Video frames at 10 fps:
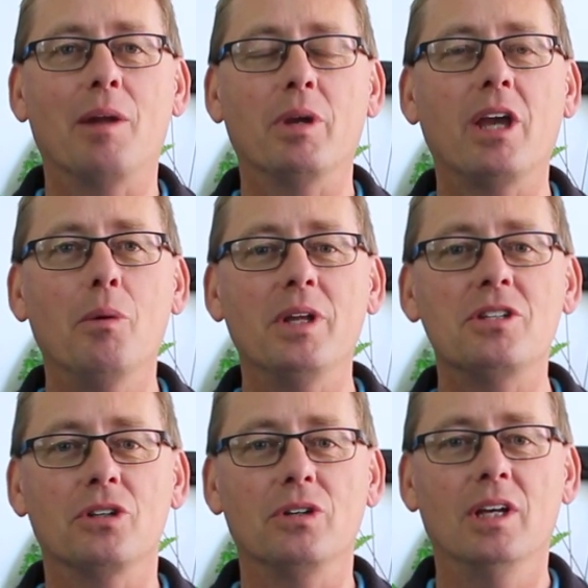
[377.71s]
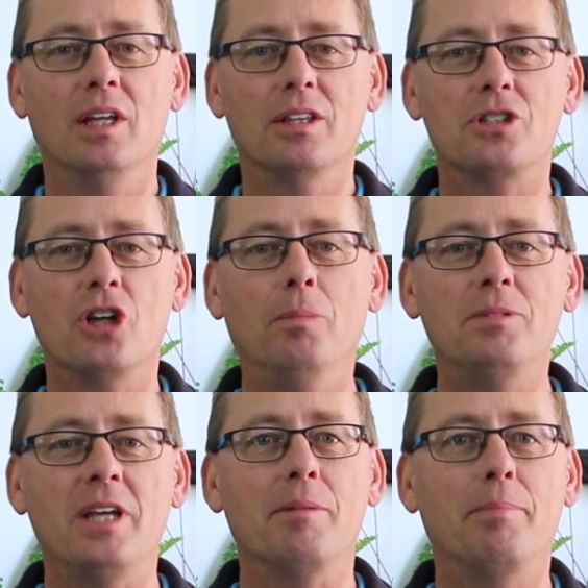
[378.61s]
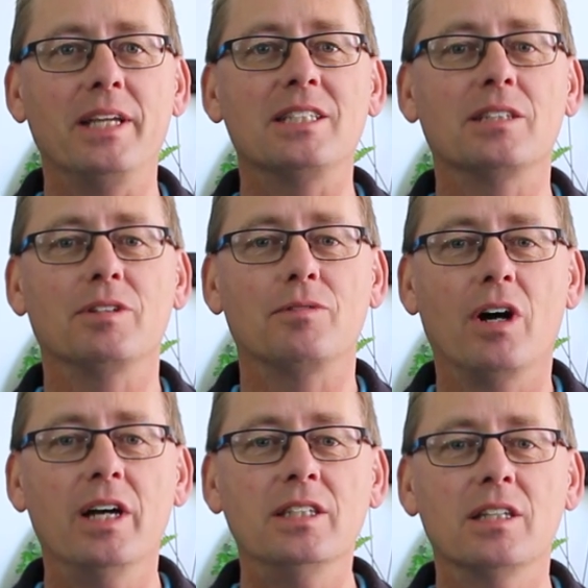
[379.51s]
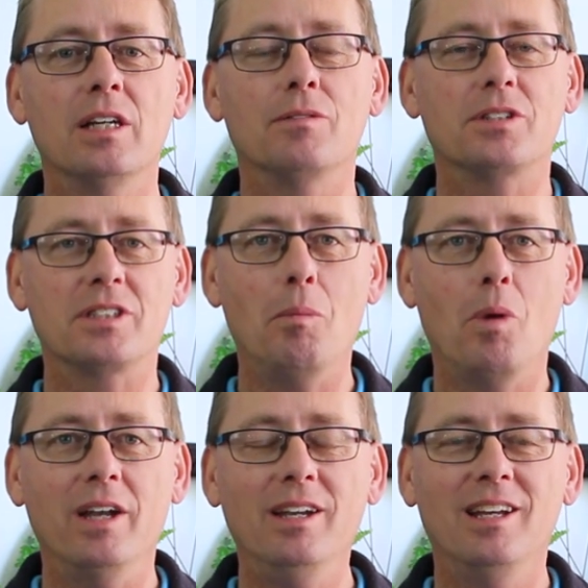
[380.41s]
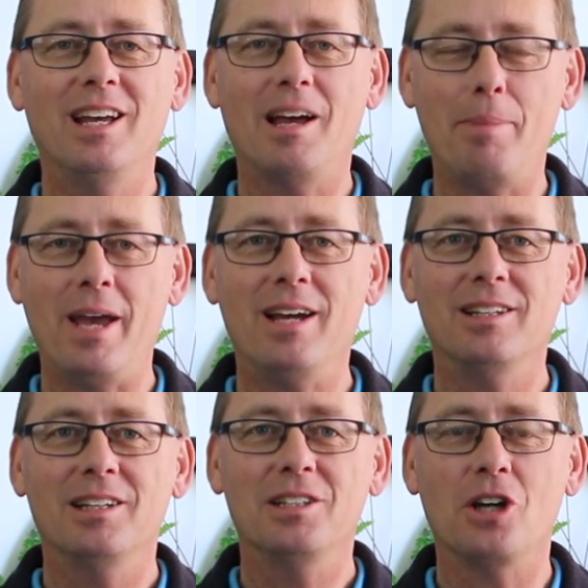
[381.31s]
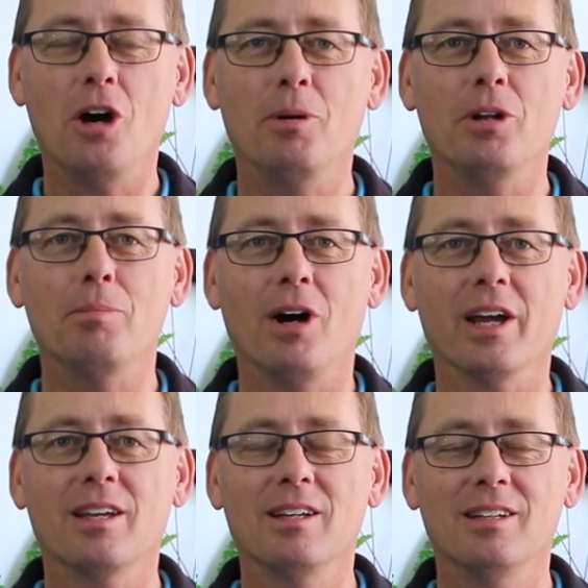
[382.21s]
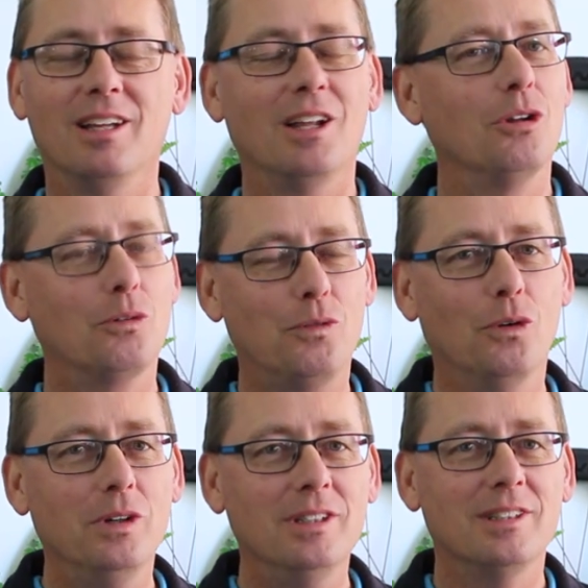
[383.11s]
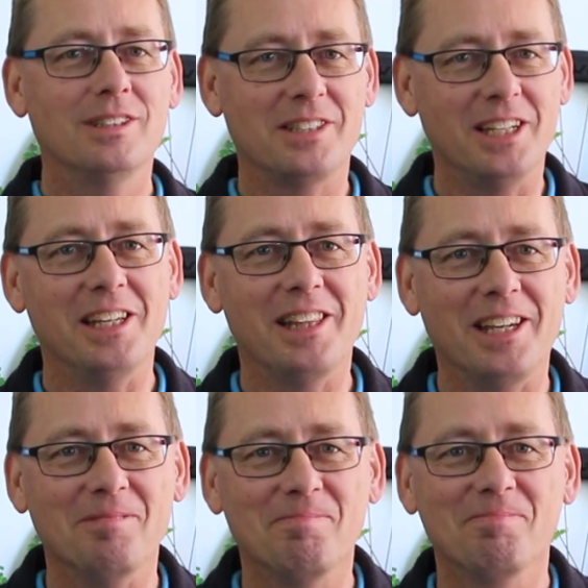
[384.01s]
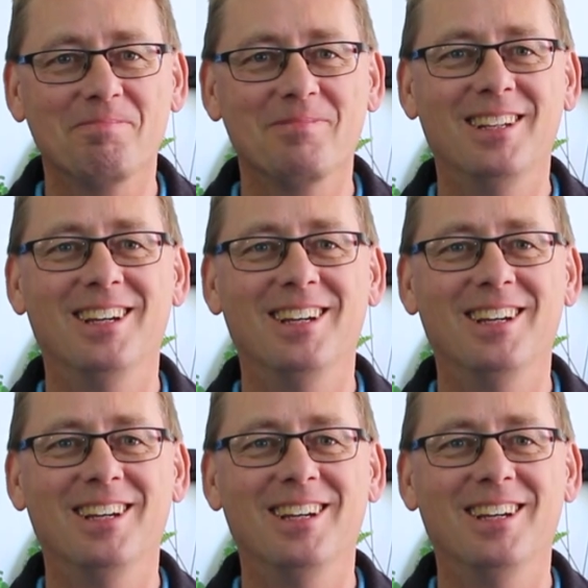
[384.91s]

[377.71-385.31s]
and we go into the top 10 pieces of advice for someone about to hop on a bike. Look forward to seeing you then.